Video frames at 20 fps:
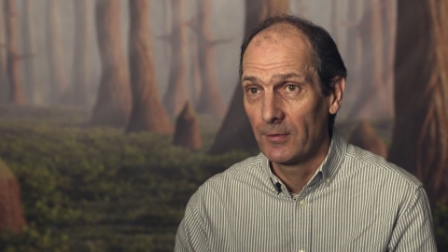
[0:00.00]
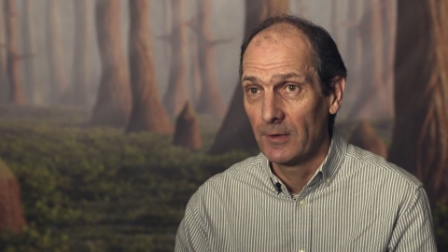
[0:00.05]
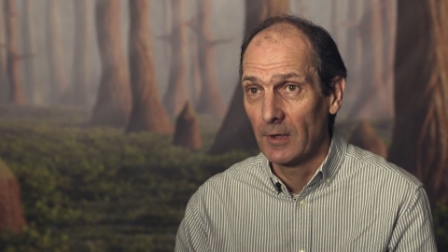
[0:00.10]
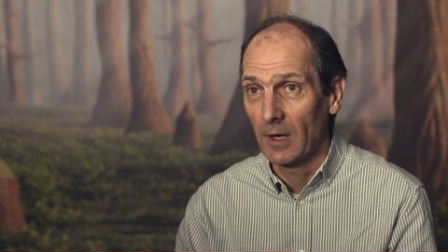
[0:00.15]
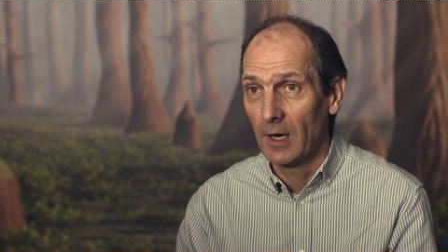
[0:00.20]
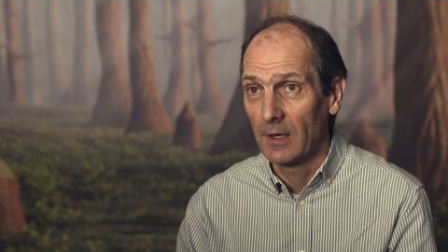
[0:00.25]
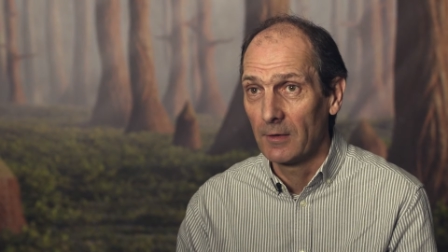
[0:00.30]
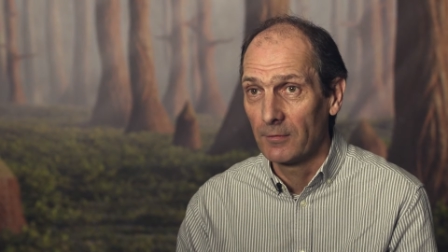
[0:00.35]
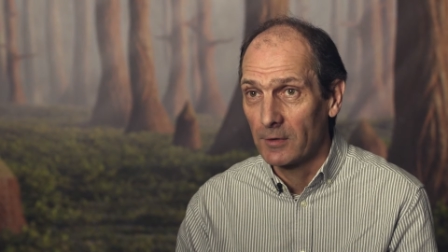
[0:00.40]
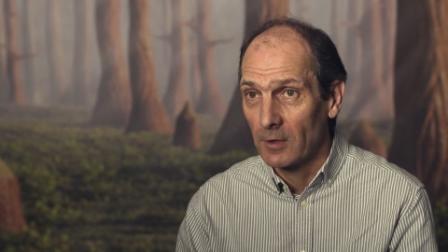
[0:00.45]
You know,
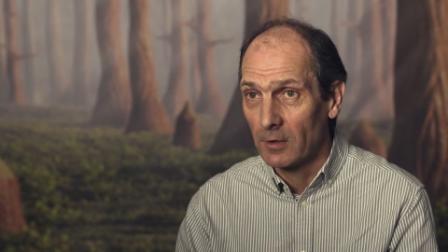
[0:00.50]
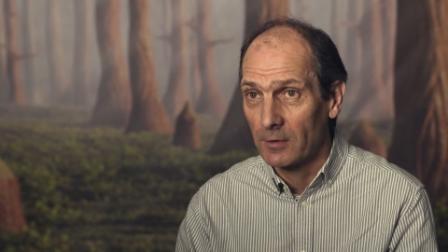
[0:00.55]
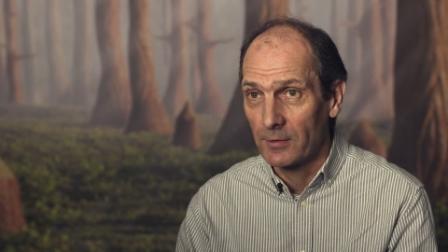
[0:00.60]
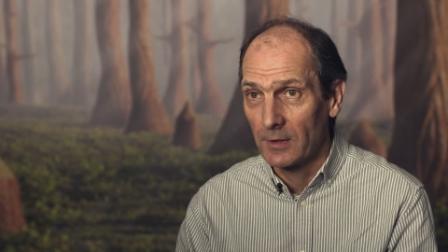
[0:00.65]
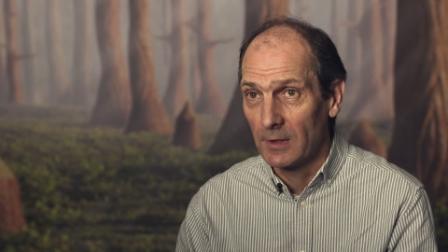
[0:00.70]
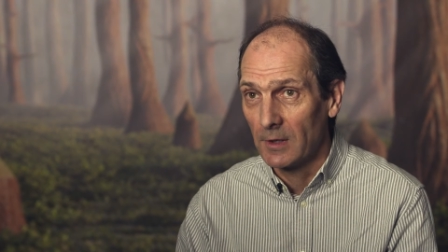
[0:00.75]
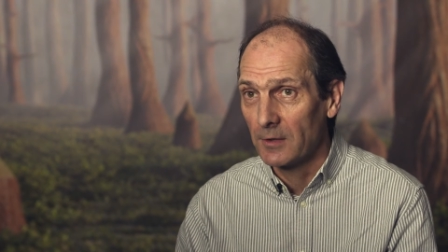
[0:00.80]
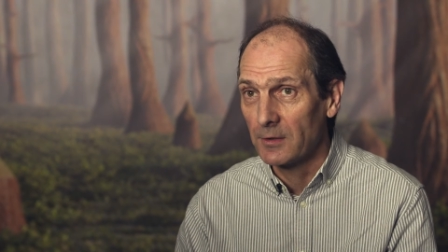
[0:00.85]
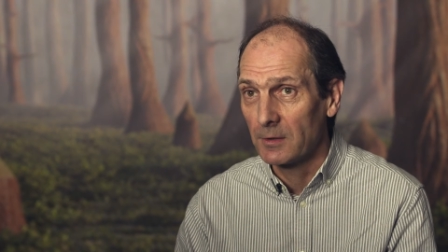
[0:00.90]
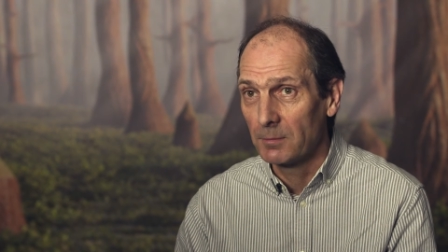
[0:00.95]
Isle of Dogs
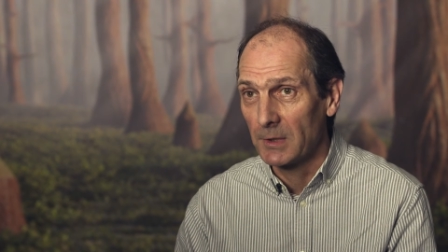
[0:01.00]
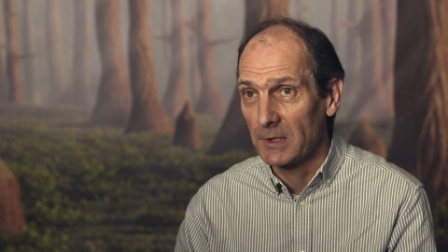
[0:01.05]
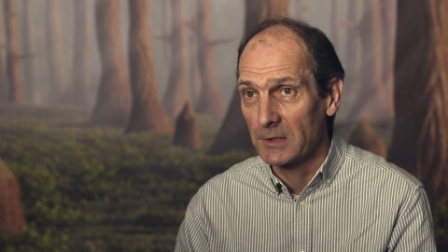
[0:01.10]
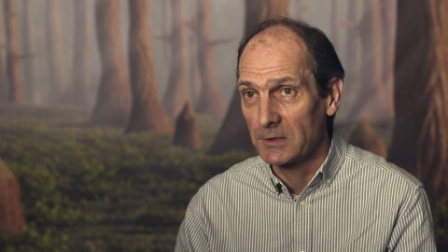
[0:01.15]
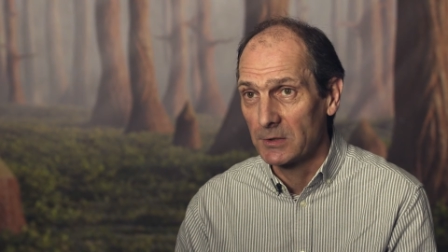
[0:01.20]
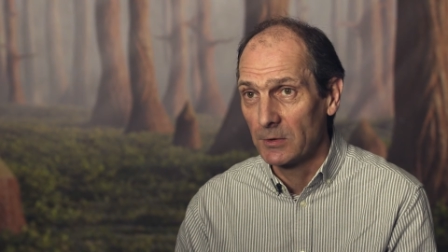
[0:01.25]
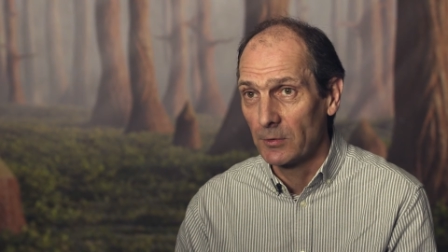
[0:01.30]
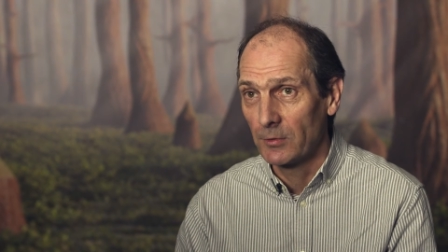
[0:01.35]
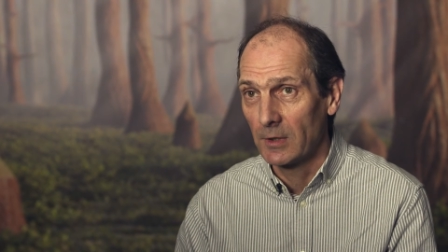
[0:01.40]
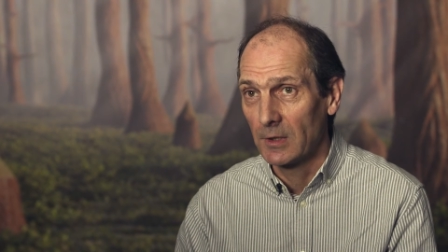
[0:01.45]
in London being
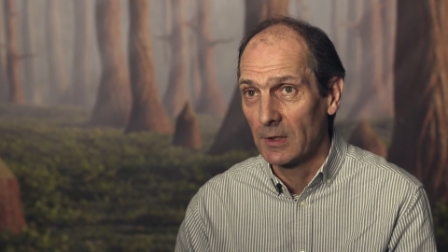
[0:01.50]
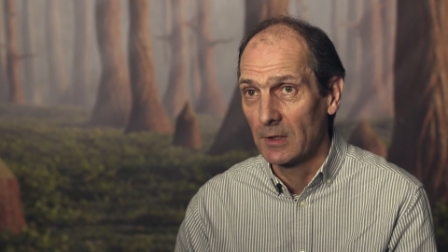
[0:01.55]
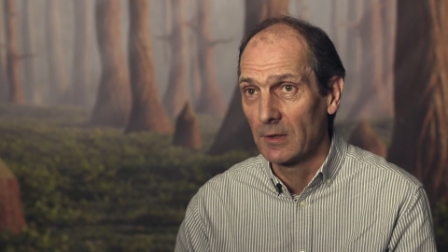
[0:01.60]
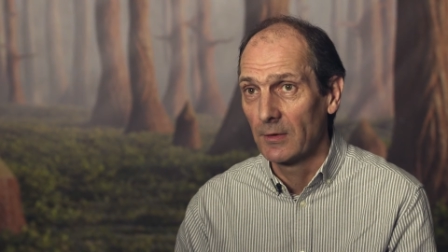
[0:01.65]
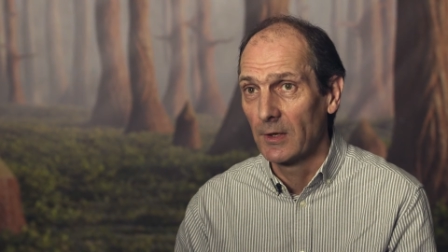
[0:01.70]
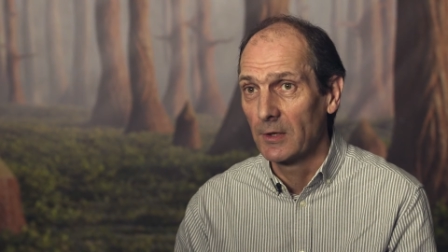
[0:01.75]
shooting.